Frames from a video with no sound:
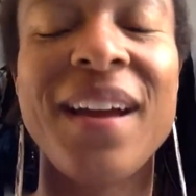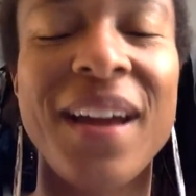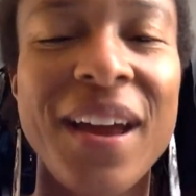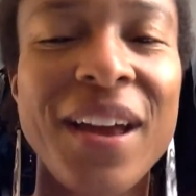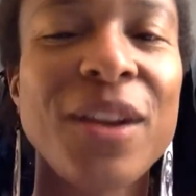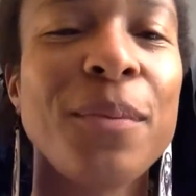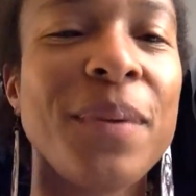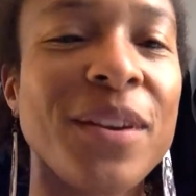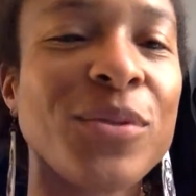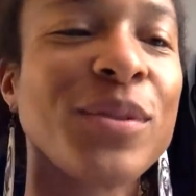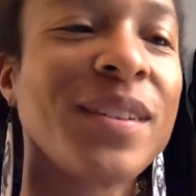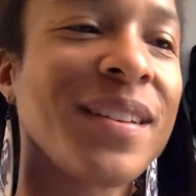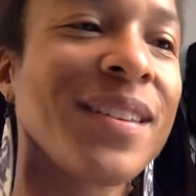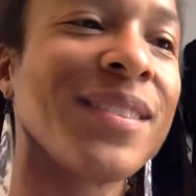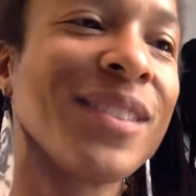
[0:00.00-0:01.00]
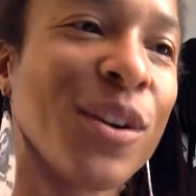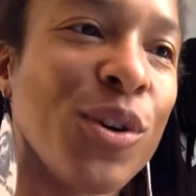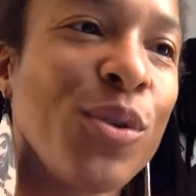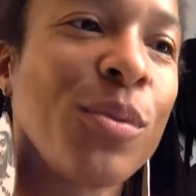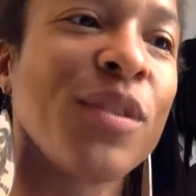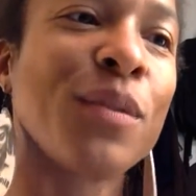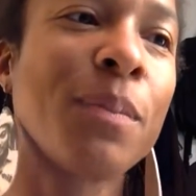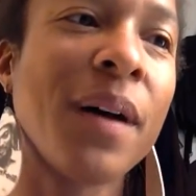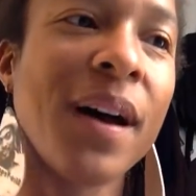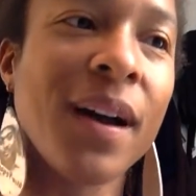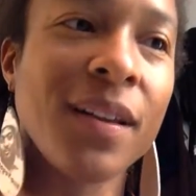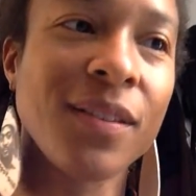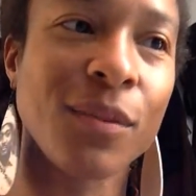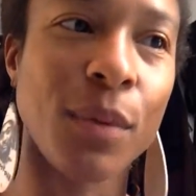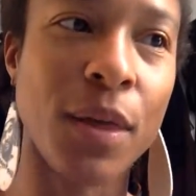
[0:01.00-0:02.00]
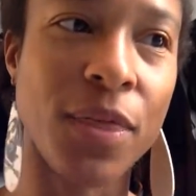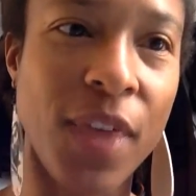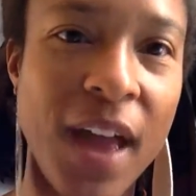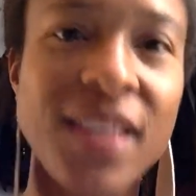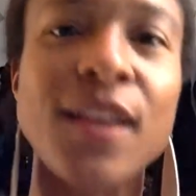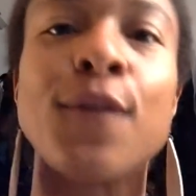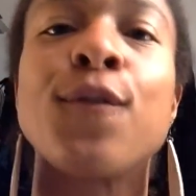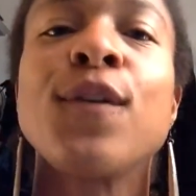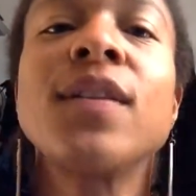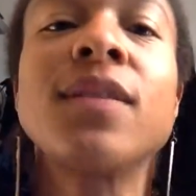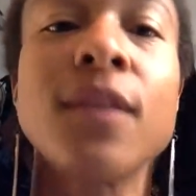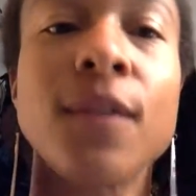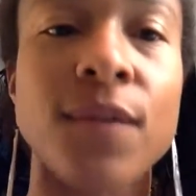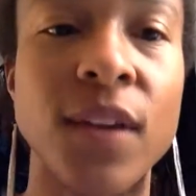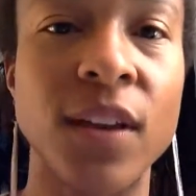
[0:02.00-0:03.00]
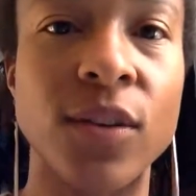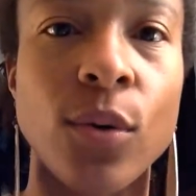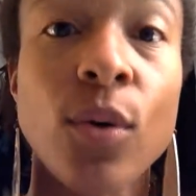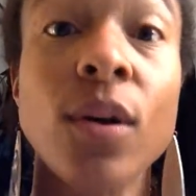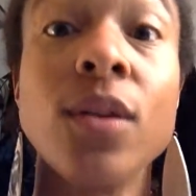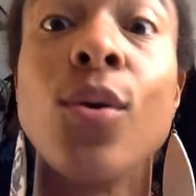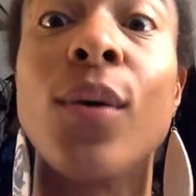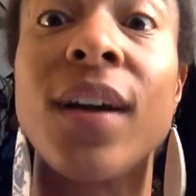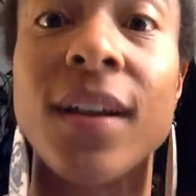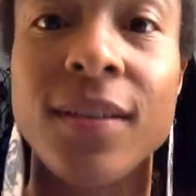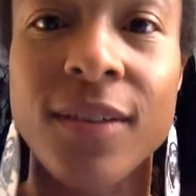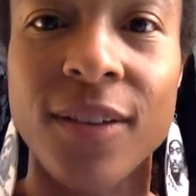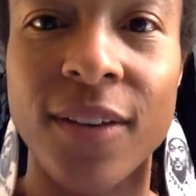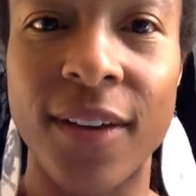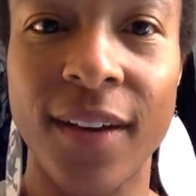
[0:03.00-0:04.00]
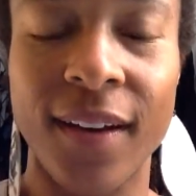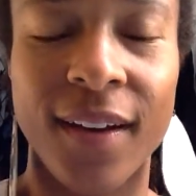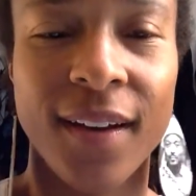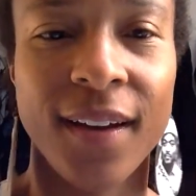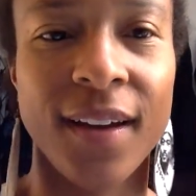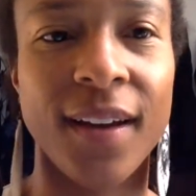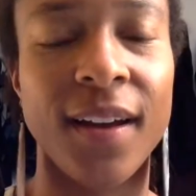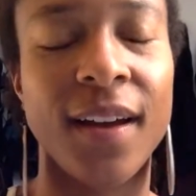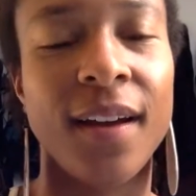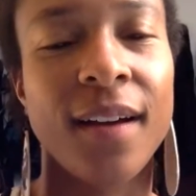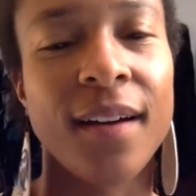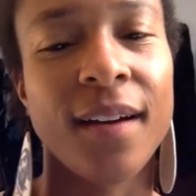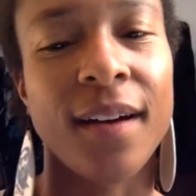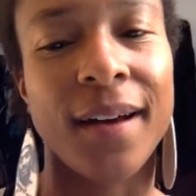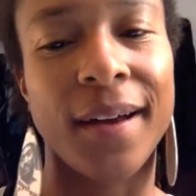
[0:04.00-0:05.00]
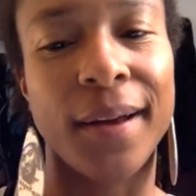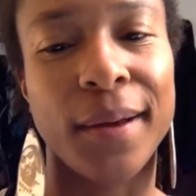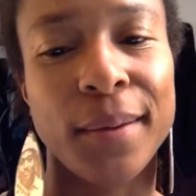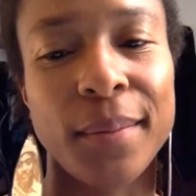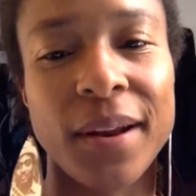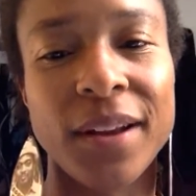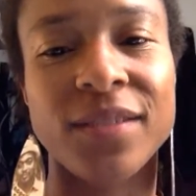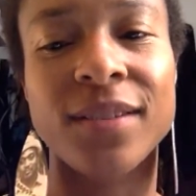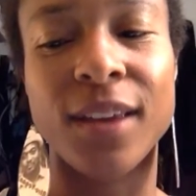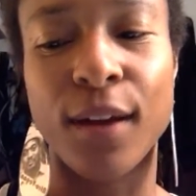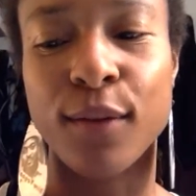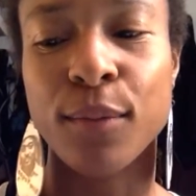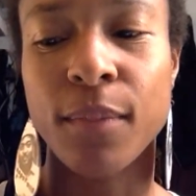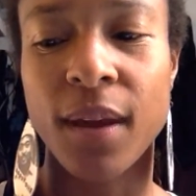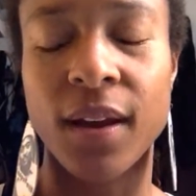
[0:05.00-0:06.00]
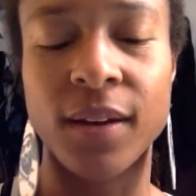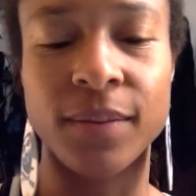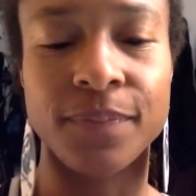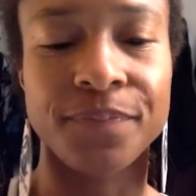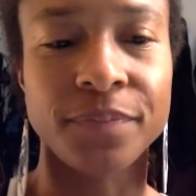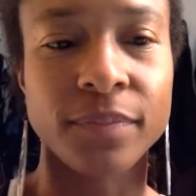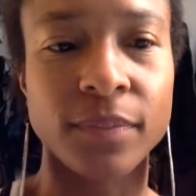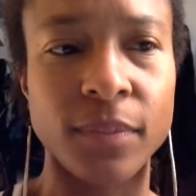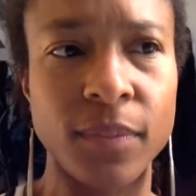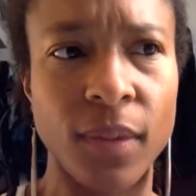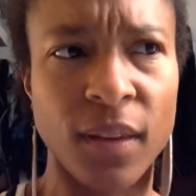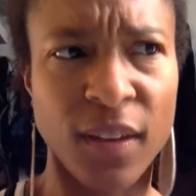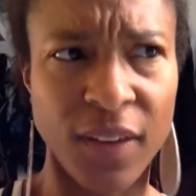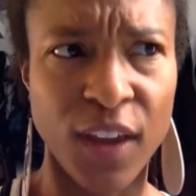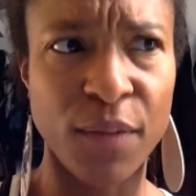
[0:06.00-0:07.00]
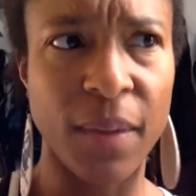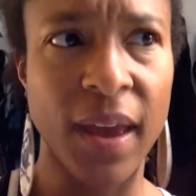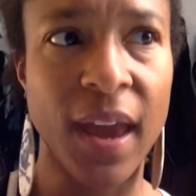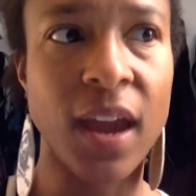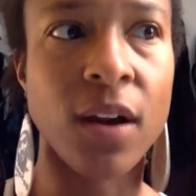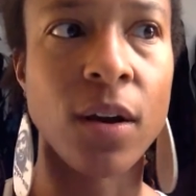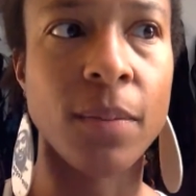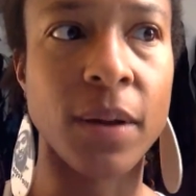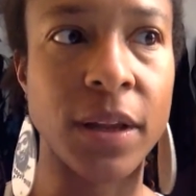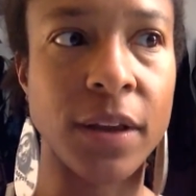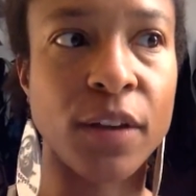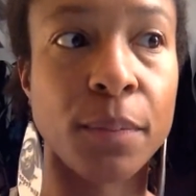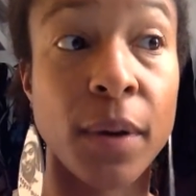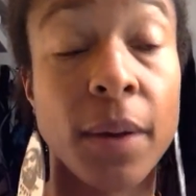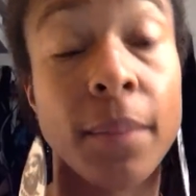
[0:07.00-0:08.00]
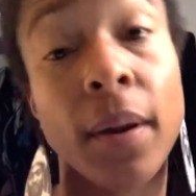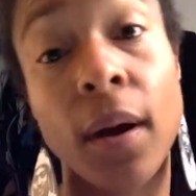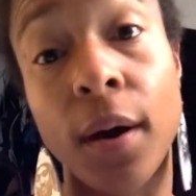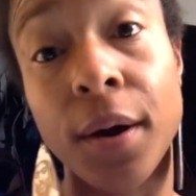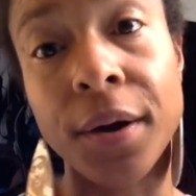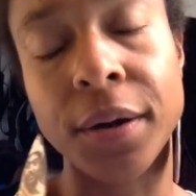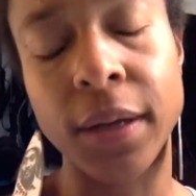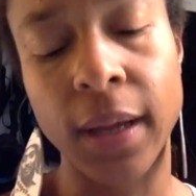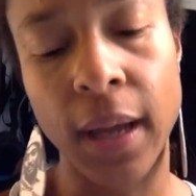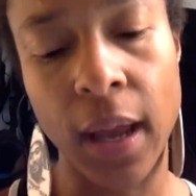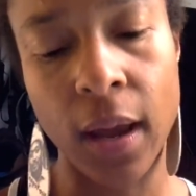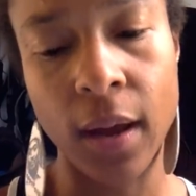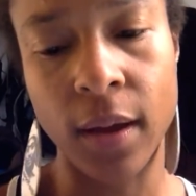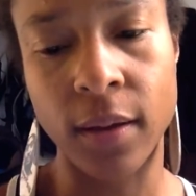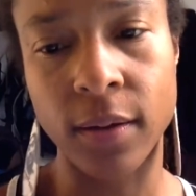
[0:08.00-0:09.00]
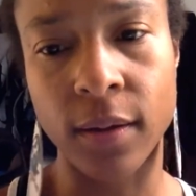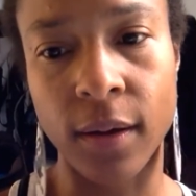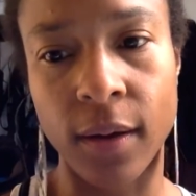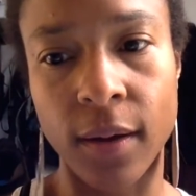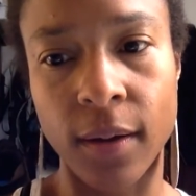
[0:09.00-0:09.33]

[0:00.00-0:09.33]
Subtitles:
it'll be interesting to see who responds with that defensiveness or annoyance. And it just doesn't give me anger, but it does break my heart, and